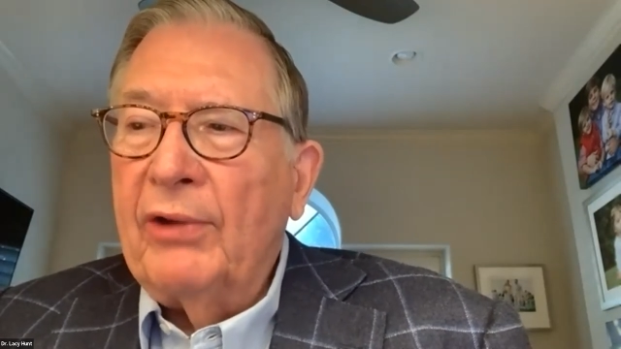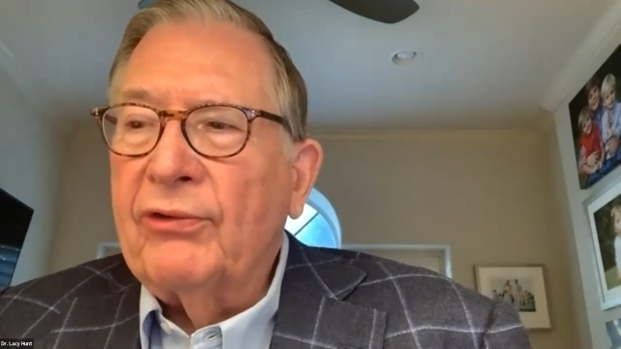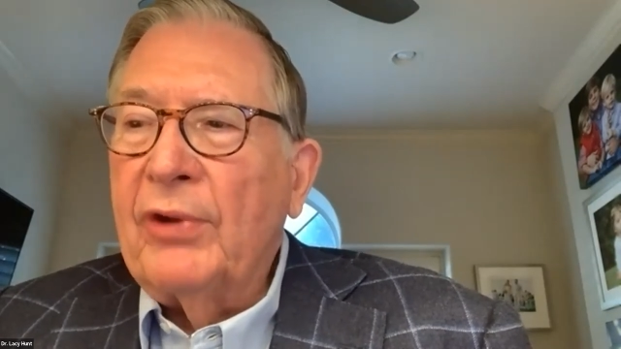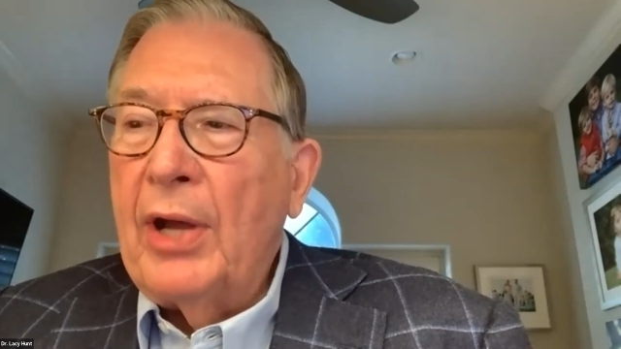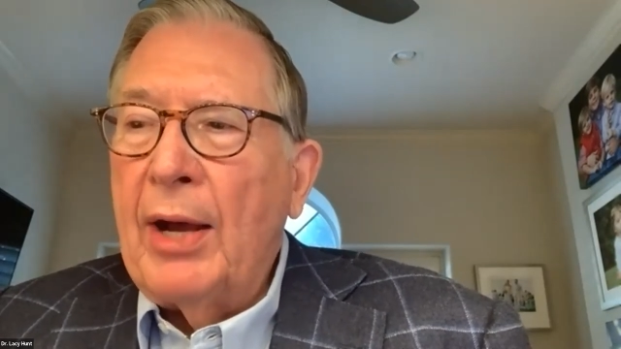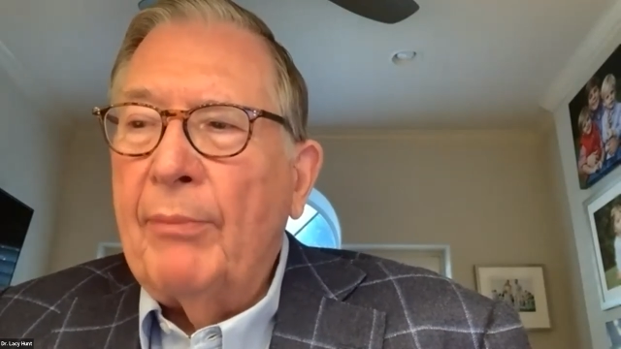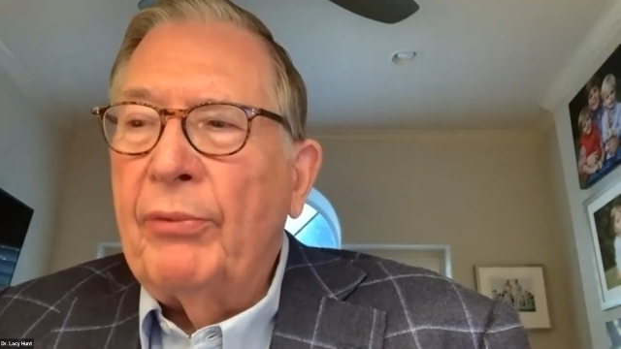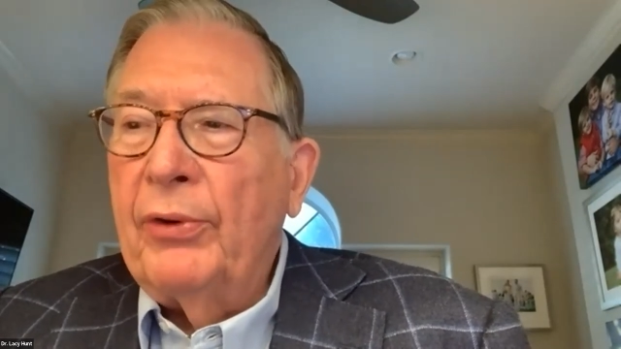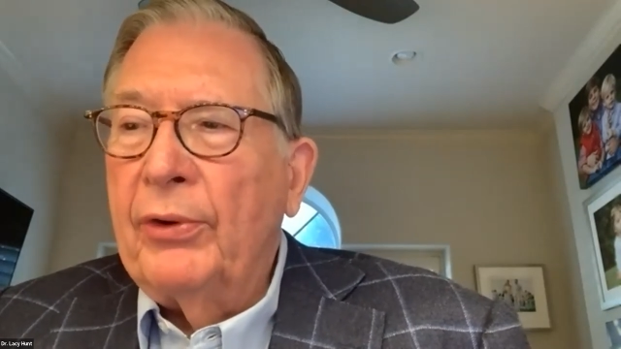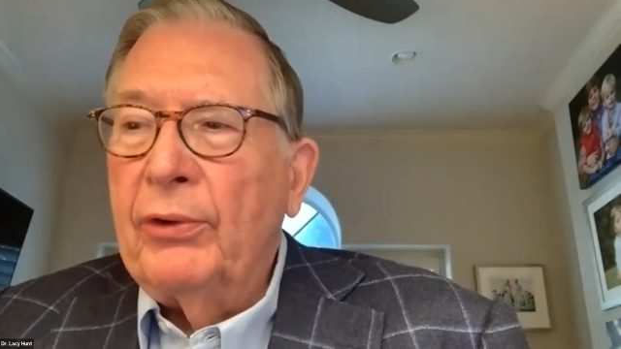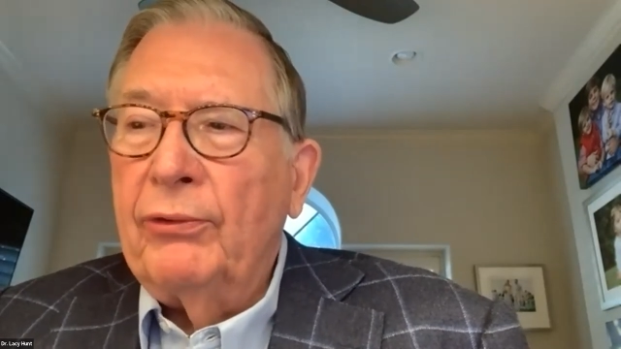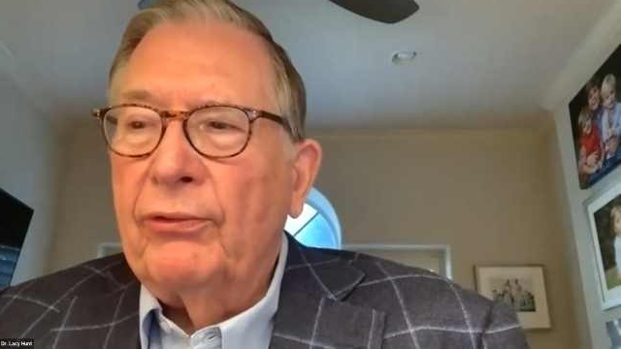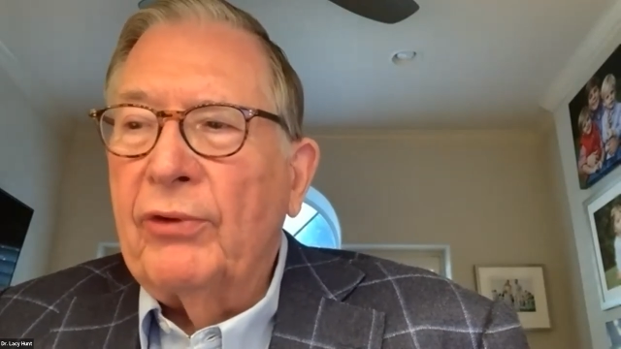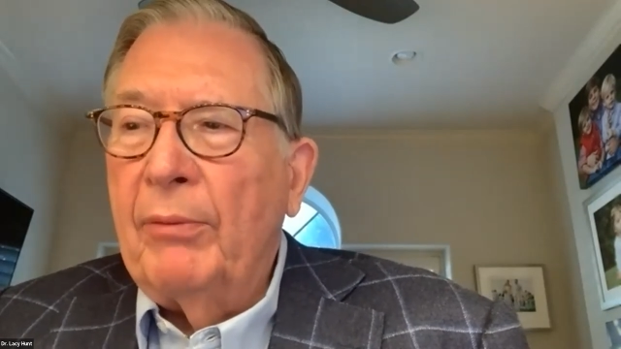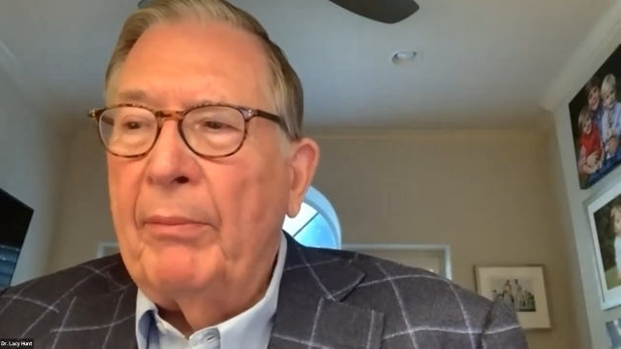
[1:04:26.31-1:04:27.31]
has not
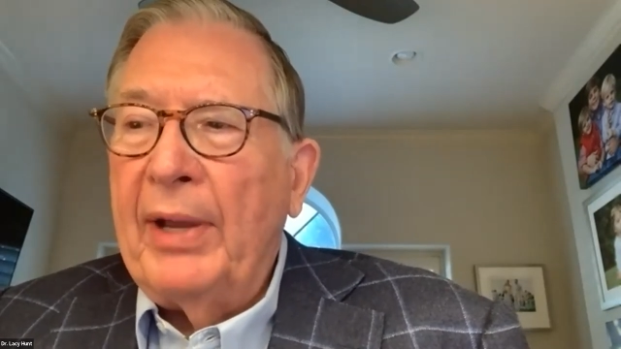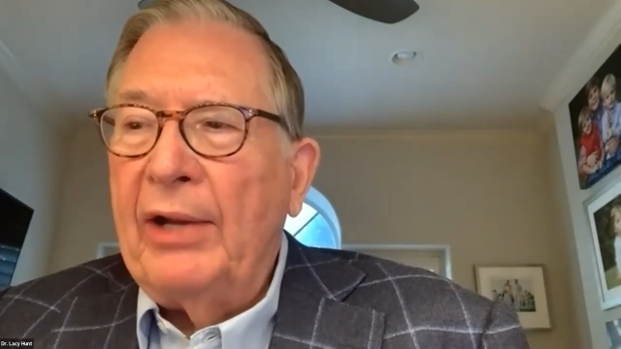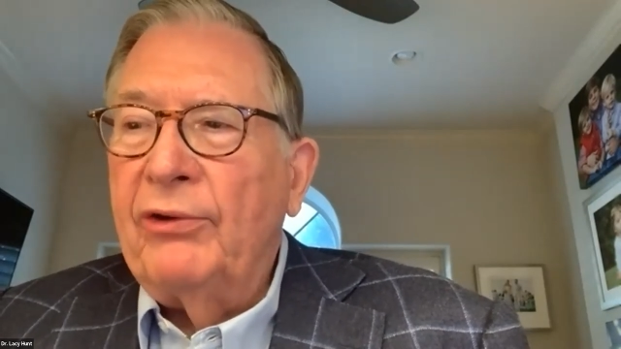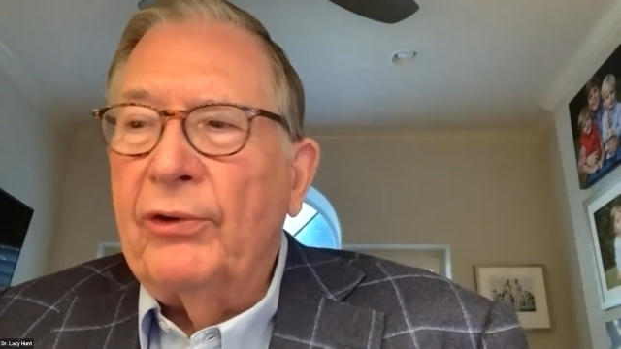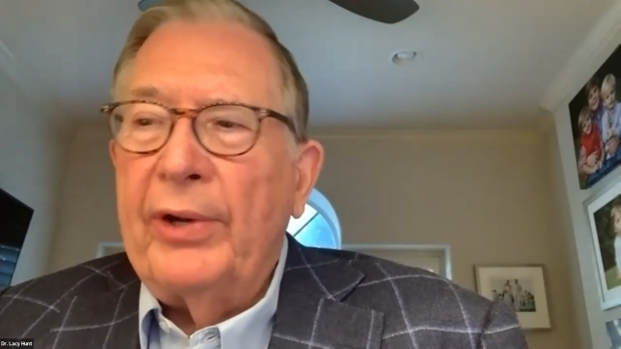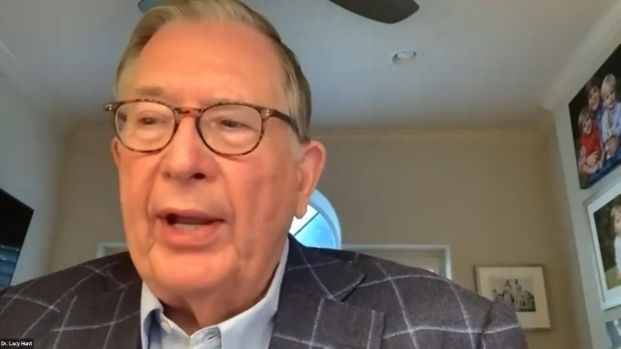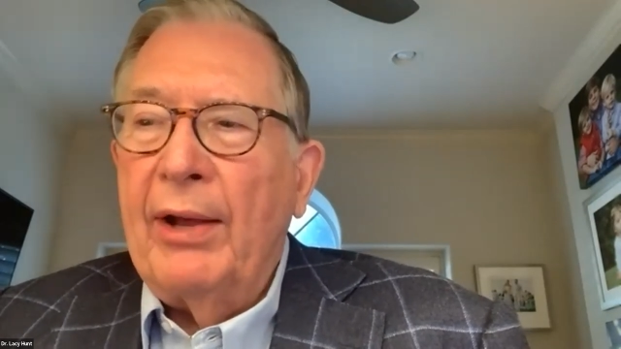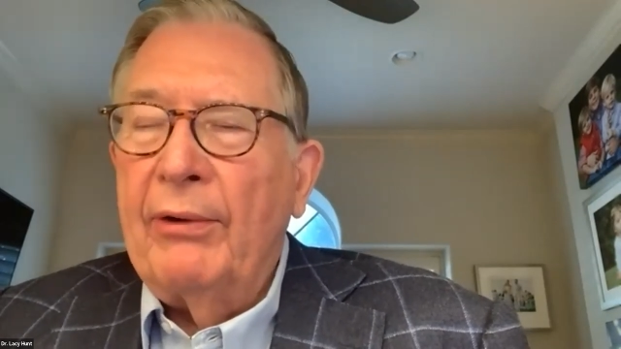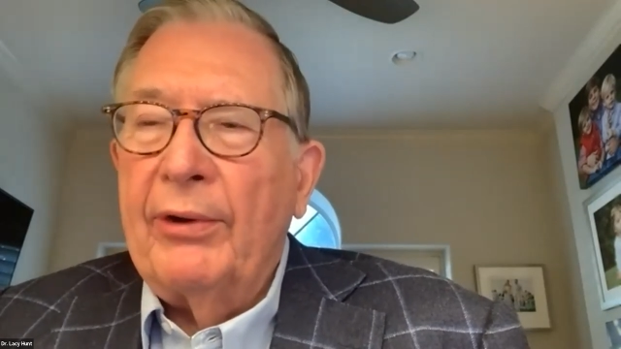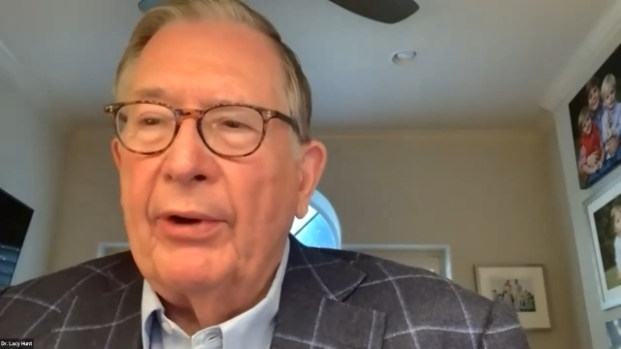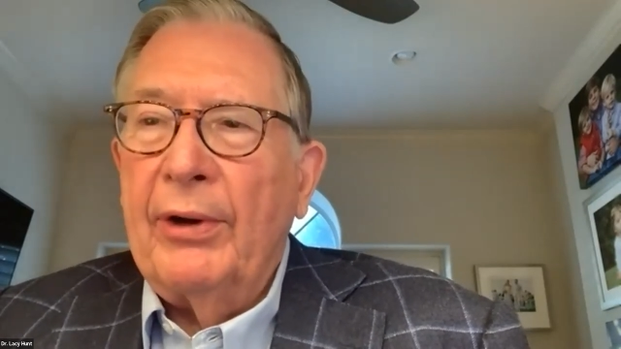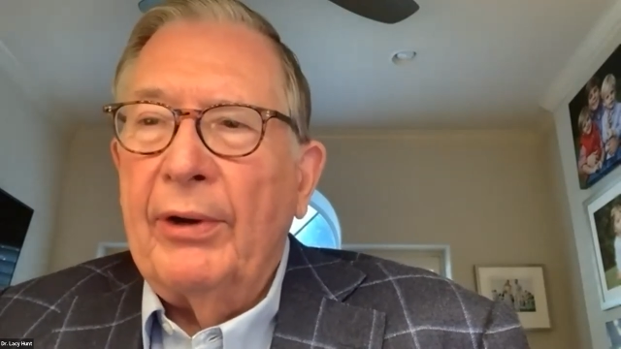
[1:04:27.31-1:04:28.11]
produced a major downturn.